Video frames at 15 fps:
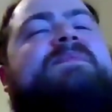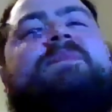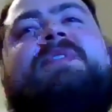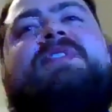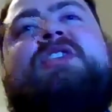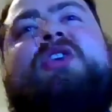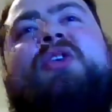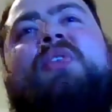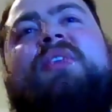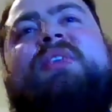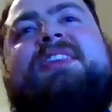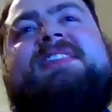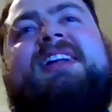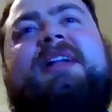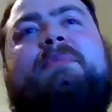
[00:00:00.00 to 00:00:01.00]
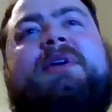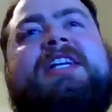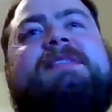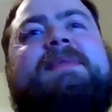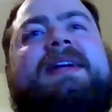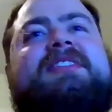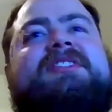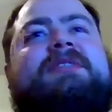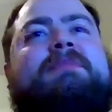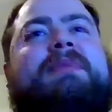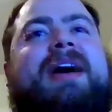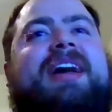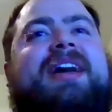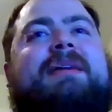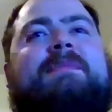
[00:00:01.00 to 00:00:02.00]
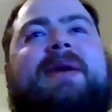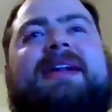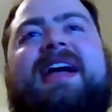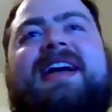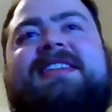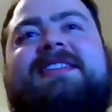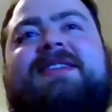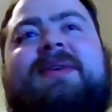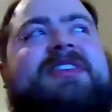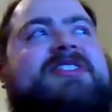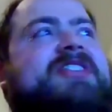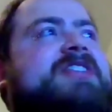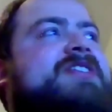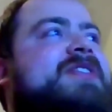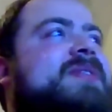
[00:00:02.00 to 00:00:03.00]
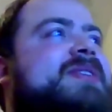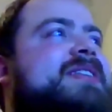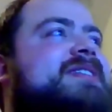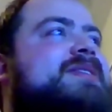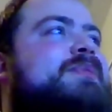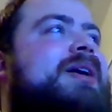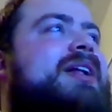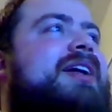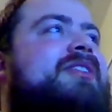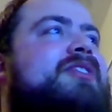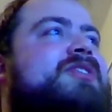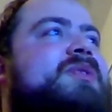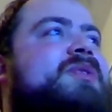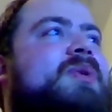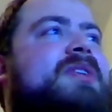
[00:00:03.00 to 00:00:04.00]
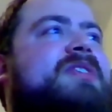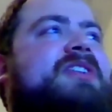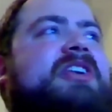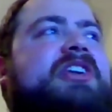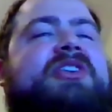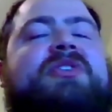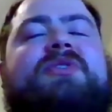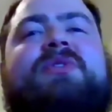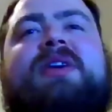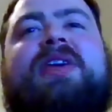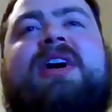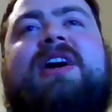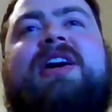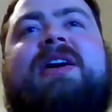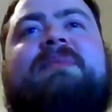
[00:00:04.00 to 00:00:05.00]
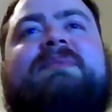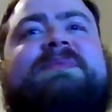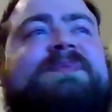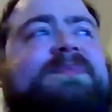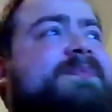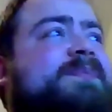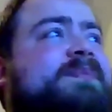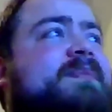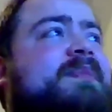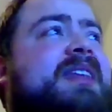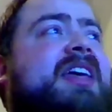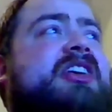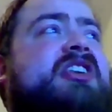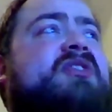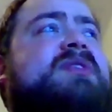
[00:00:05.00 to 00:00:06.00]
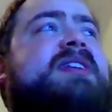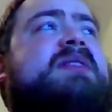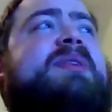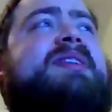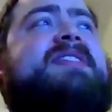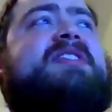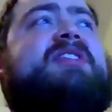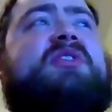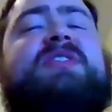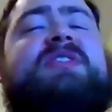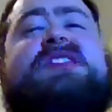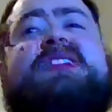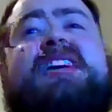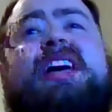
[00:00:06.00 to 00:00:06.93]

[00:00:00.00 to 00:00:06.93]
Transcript: So this kind of brings me into my next question too, is what other tools are you using with students to